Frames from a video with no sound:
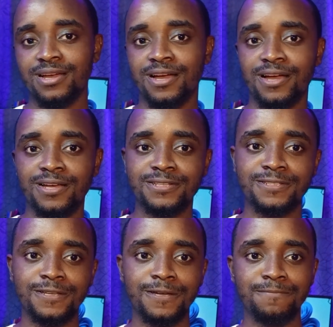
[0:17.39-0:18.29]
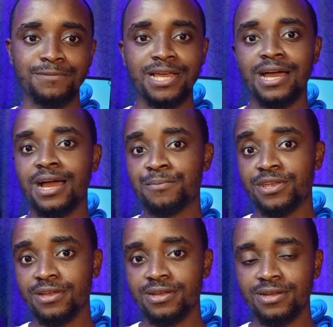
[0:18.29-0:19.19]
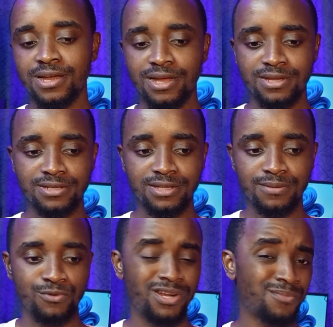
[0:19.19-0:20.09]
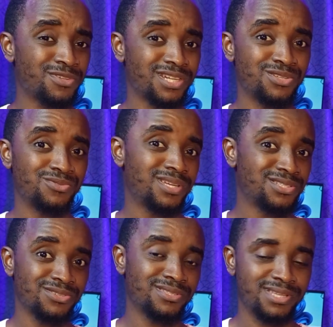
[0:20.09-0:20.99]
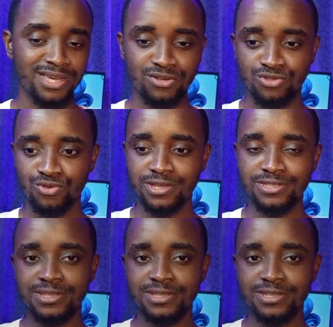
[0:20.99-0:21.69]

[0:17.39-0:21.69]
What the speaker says: and yeah, I'm here, and without much ado, let's just get on to